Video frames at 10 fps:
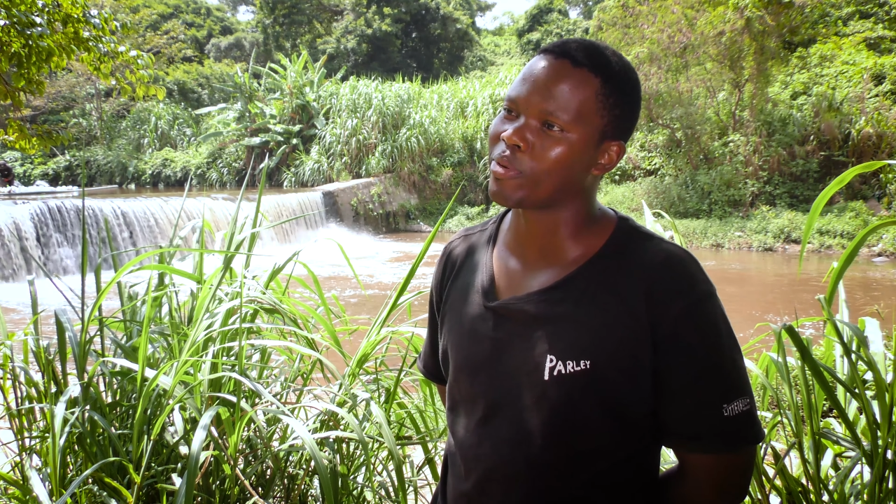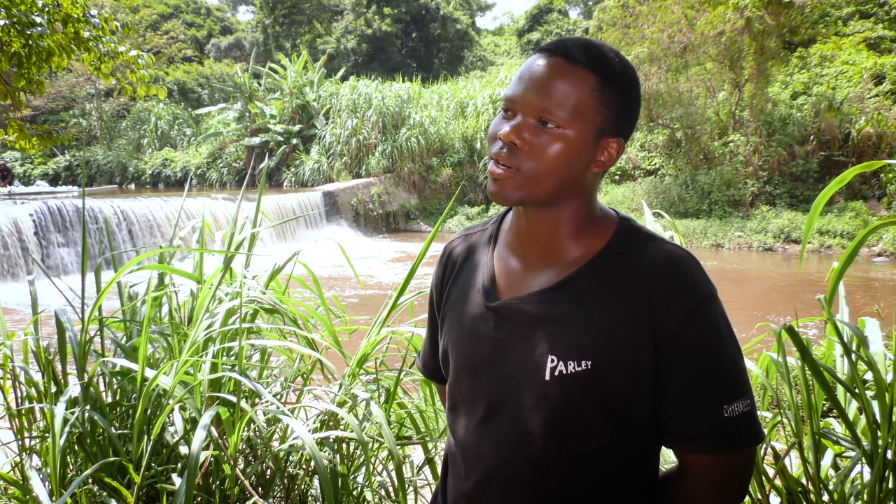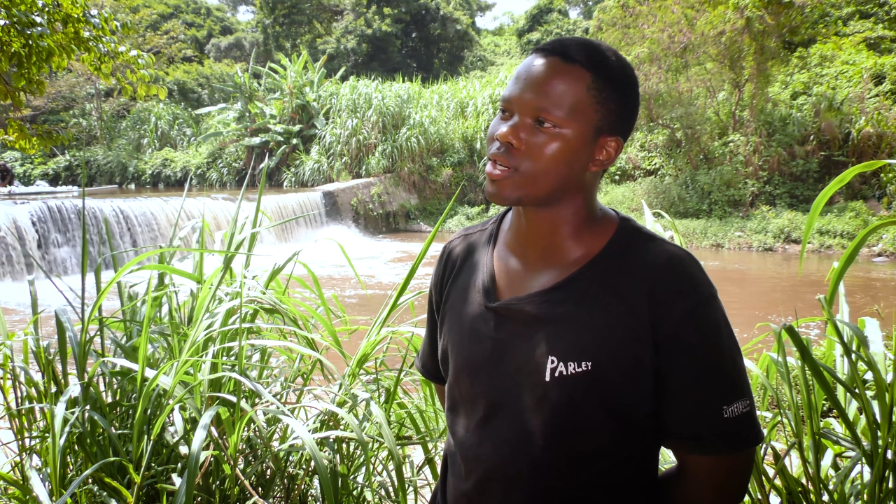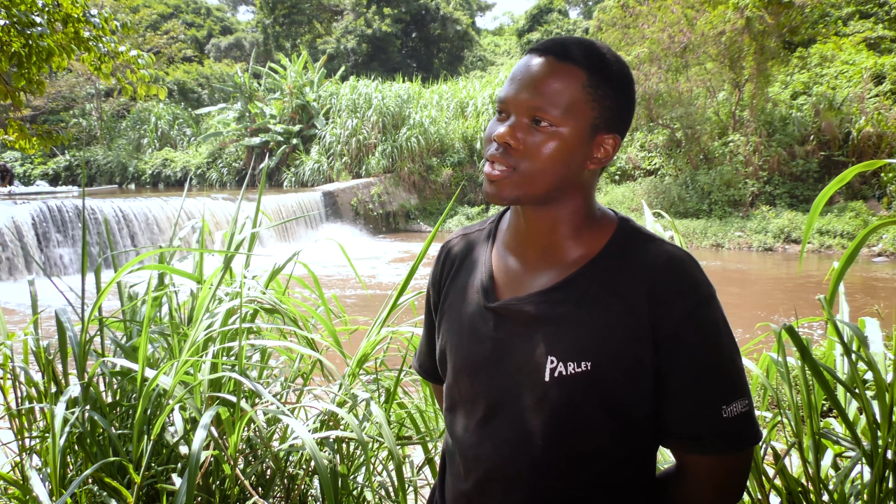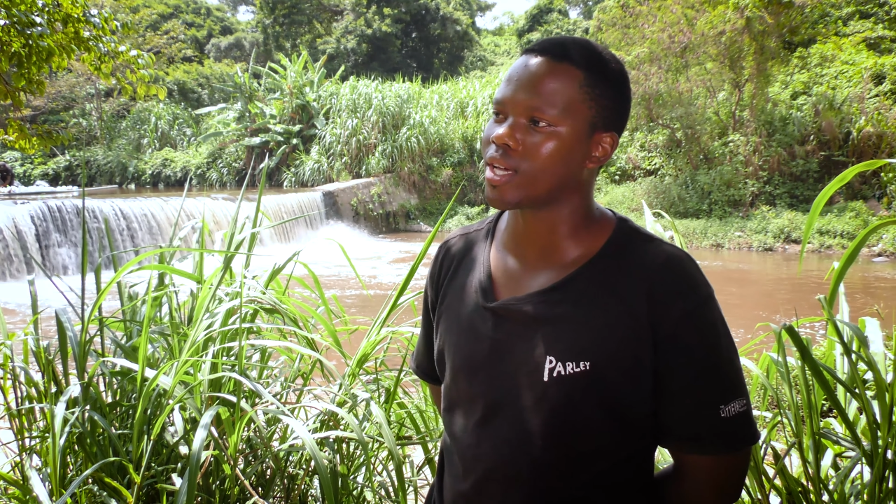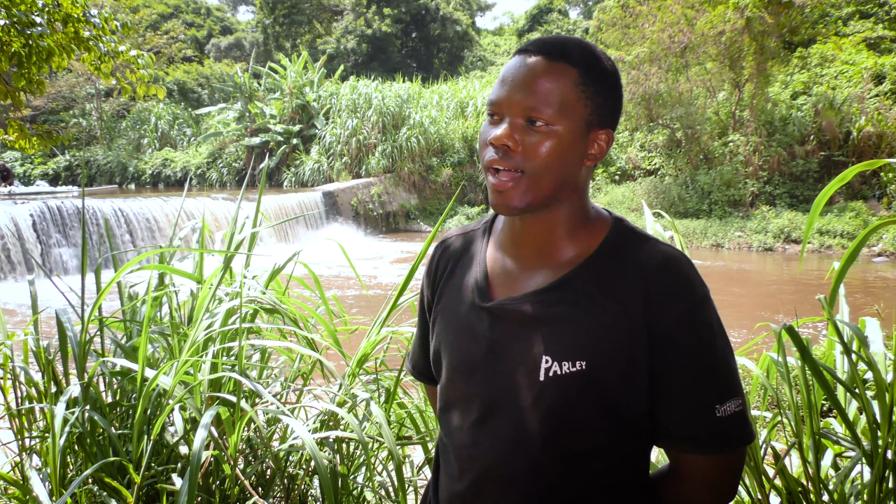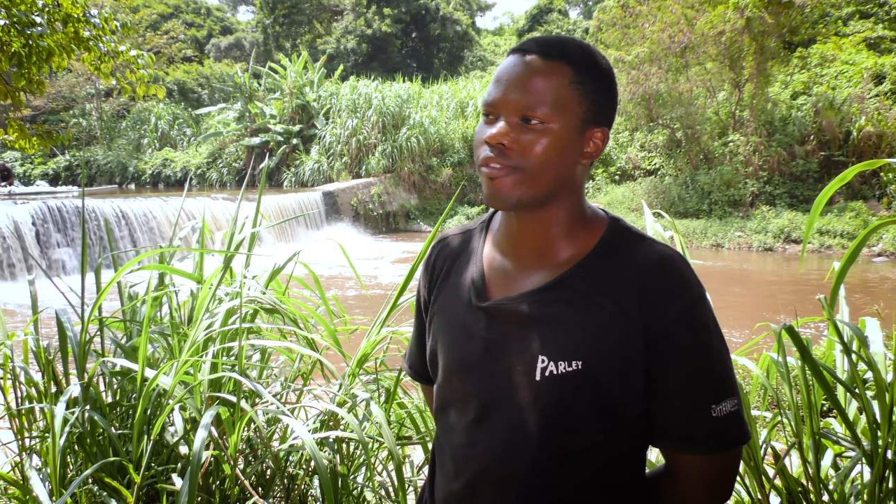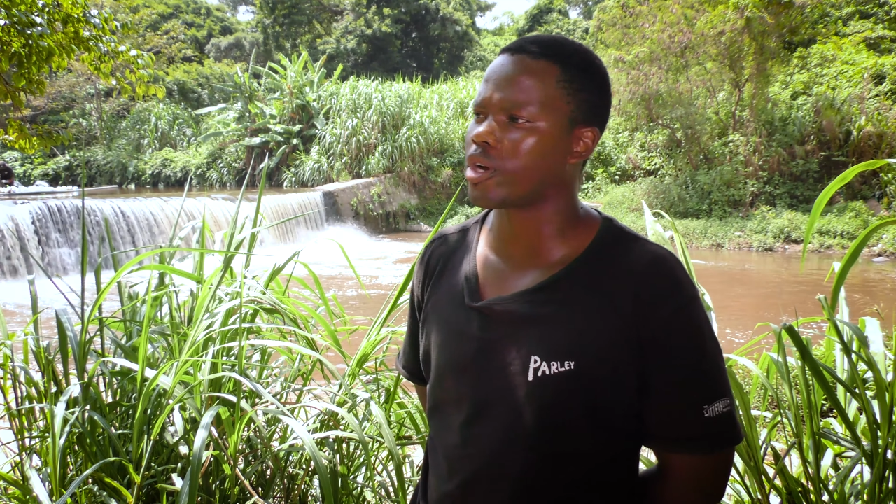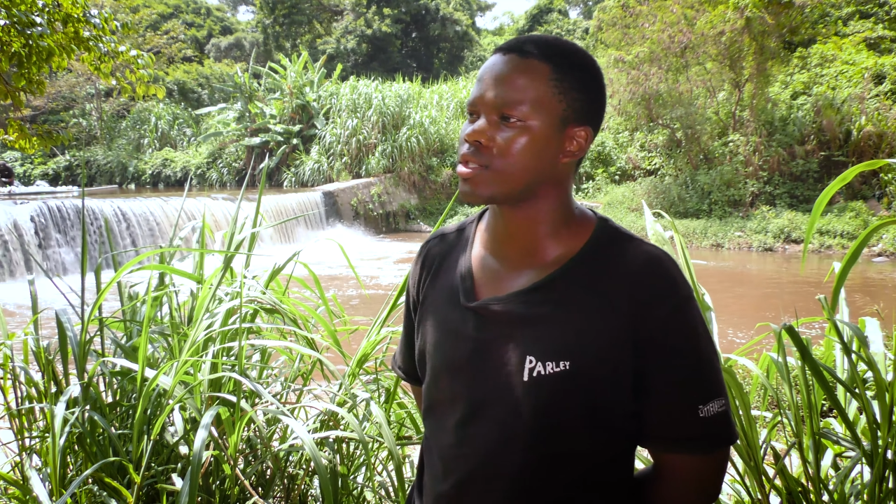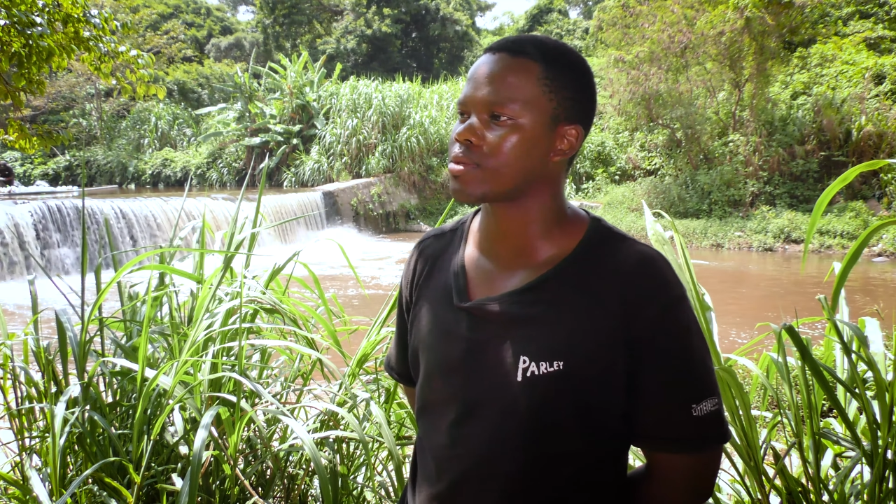Because
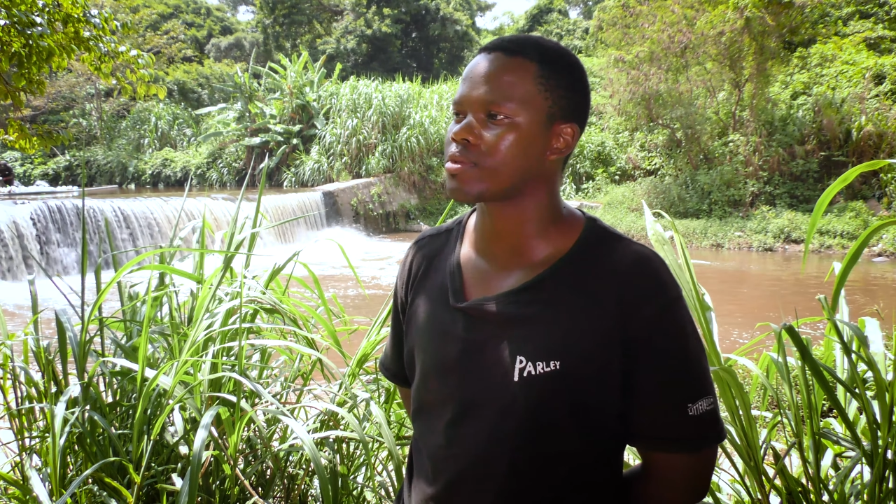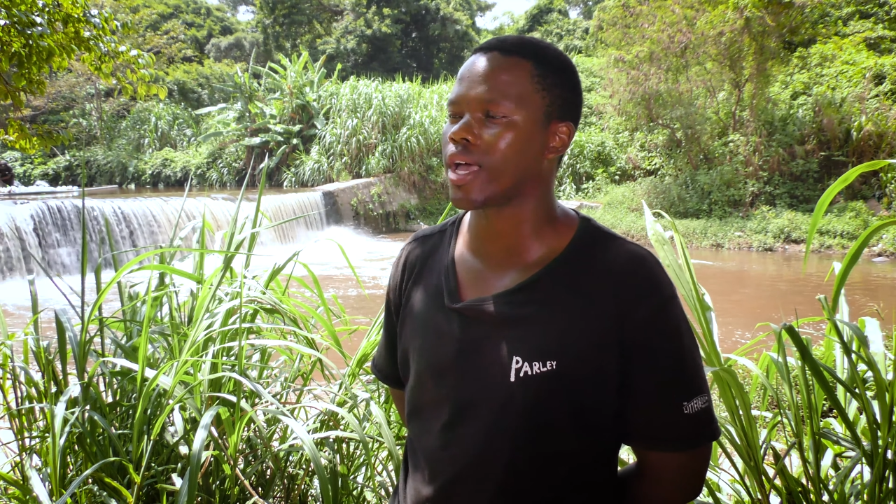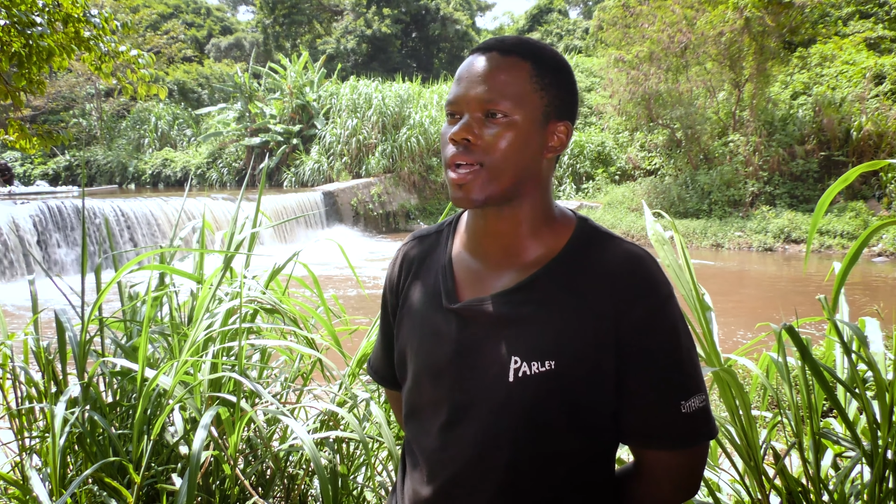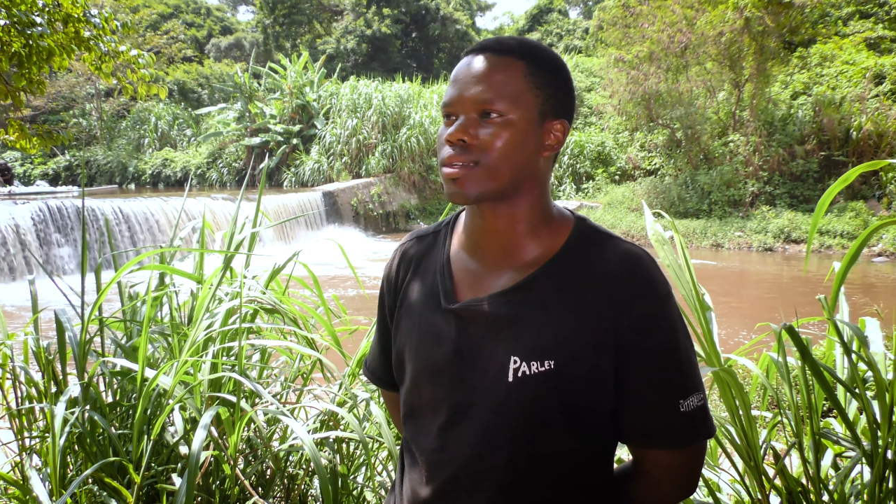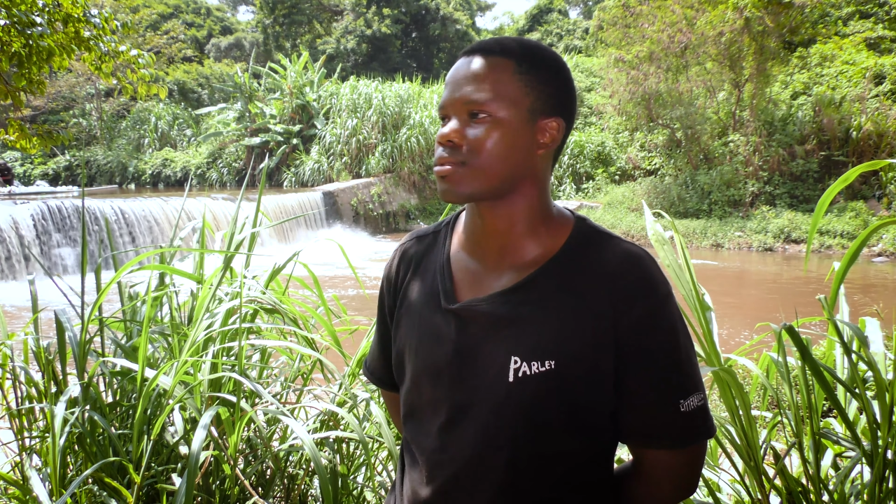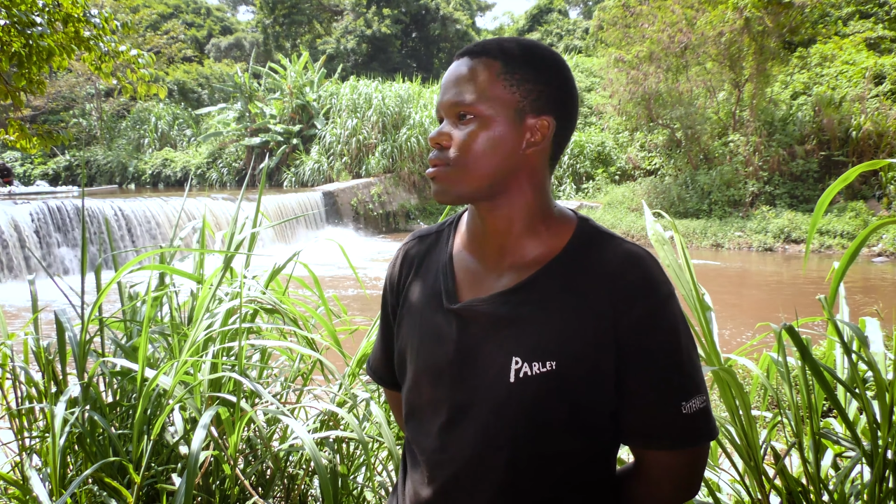everyone seems like